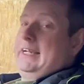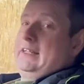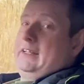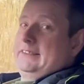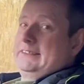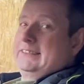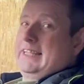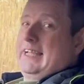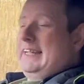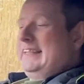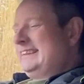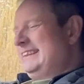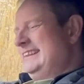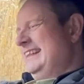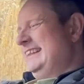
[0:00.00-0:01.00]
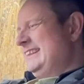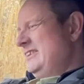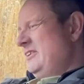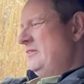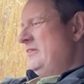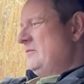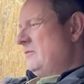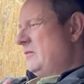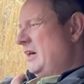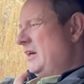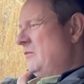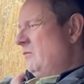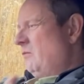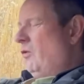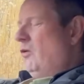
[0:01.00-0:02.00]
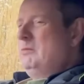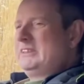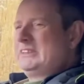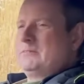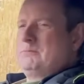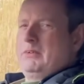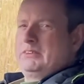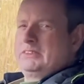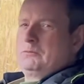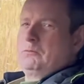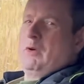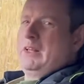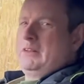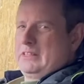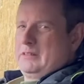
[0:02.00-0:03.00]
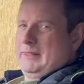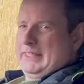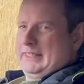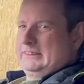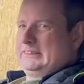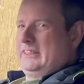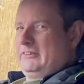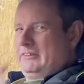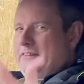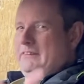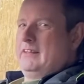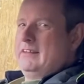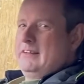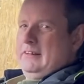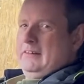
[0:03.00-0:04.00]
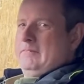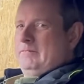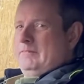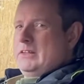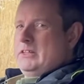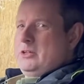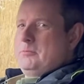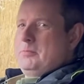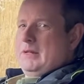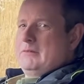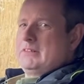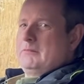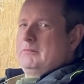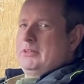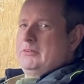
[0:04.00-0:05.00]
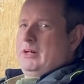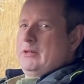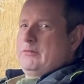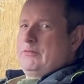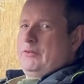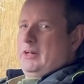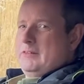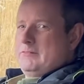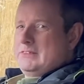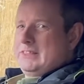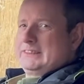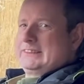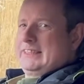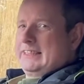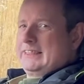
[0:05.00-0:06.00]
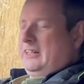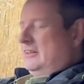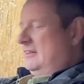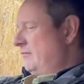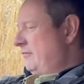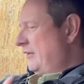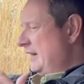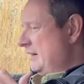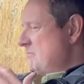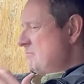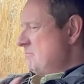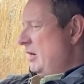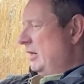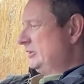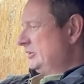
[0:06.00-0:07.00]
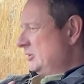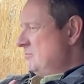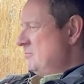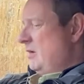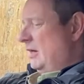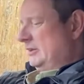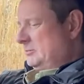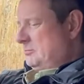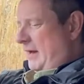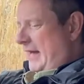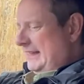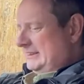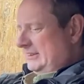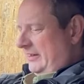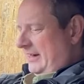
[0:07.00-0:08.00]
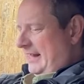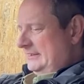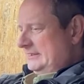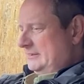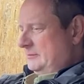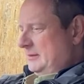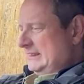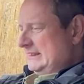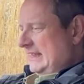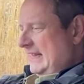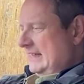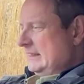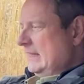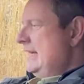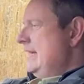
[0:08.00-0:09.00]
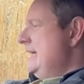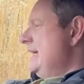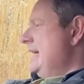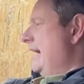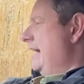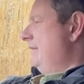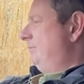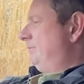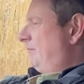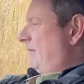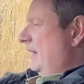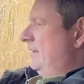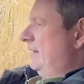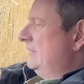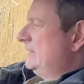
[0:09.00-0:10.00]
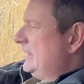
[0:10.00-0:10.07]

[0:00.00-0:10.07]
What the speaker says: like today, it's not the kind of warmest and most welcoming interior. The new BMW i5 does that kind of thing much, much better, it has to be said. There is